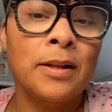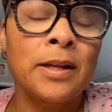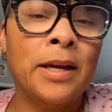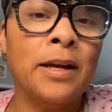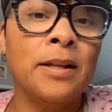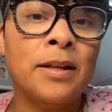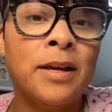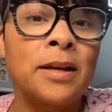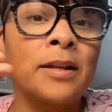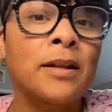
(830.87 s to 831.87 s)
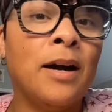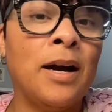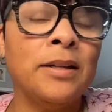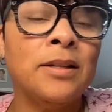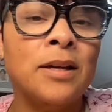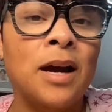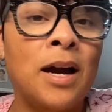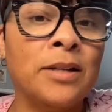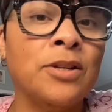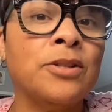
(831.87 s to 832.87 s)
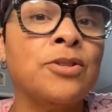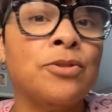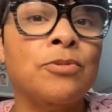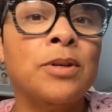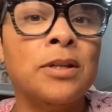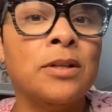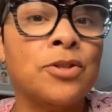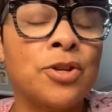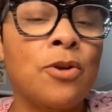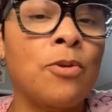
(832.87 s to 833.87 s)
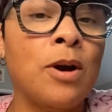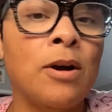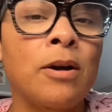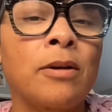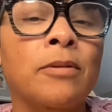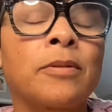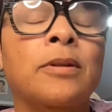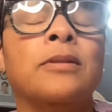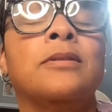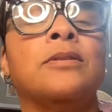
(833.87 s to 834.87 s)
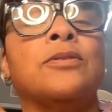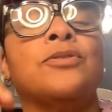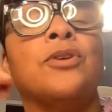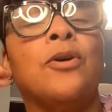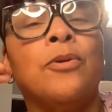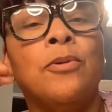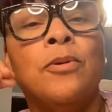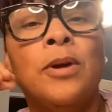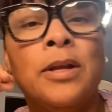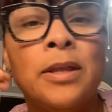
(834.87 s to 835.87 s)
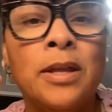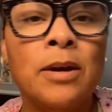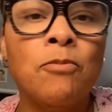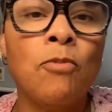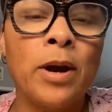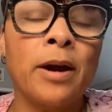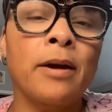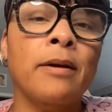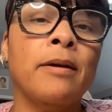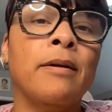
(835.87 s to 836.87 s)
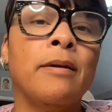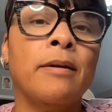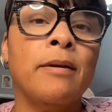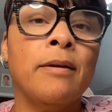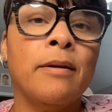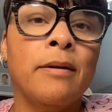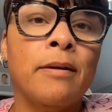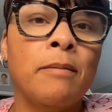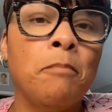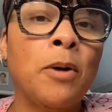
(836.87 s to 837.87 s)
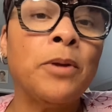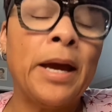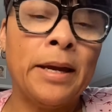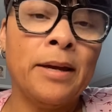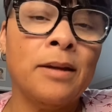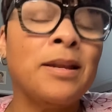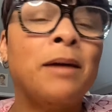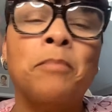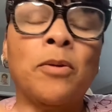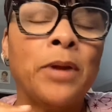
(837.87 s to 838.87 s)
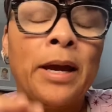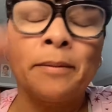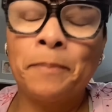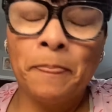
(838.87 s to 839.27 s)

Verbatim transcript: get get Anya, Anya to show her to show than where Monet, not Monet,